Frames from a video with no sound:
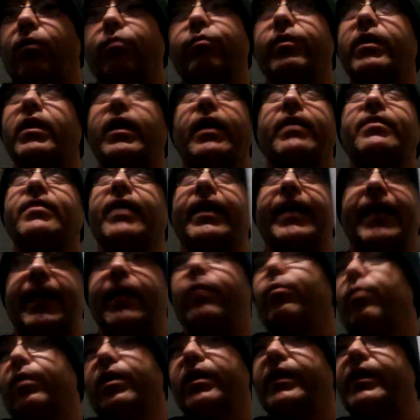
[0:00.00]
don't realize like
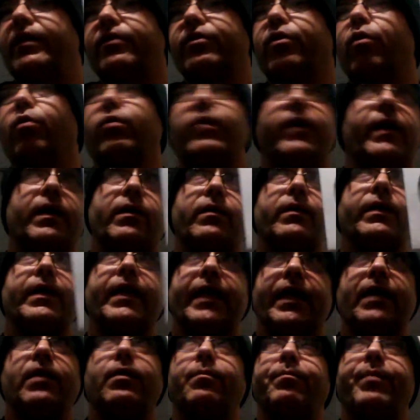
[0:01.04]
he really is going
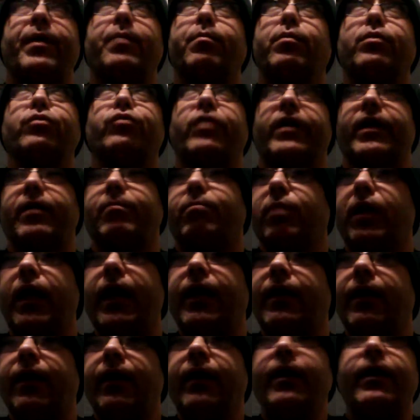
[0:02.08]
around killing people, drinking
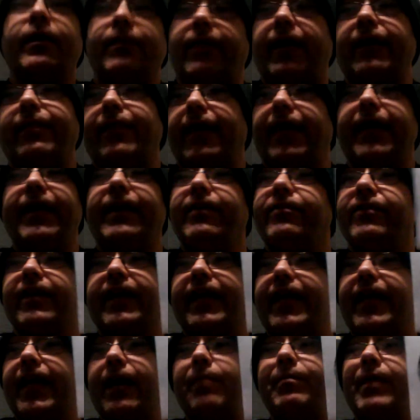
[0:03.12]
blood. They think he's
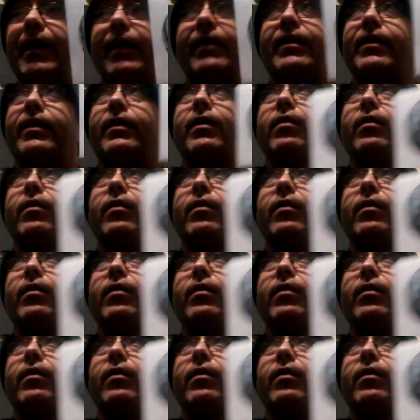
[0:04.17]
a gimmick,